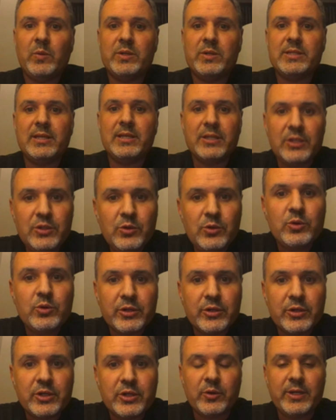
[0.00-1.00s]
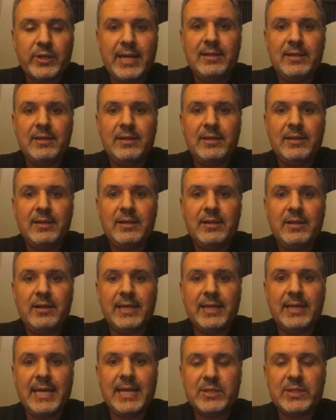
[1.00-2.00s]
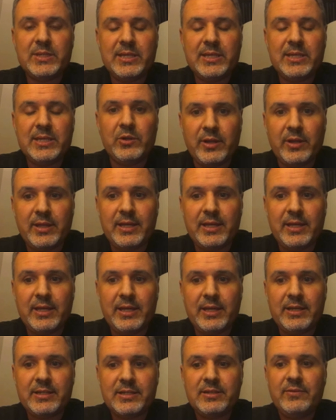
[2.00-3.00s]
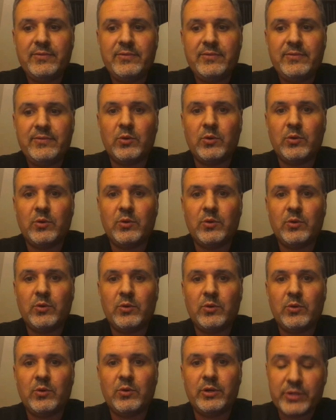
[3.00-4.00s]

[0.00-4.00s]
was that you could create a game similar to this for your,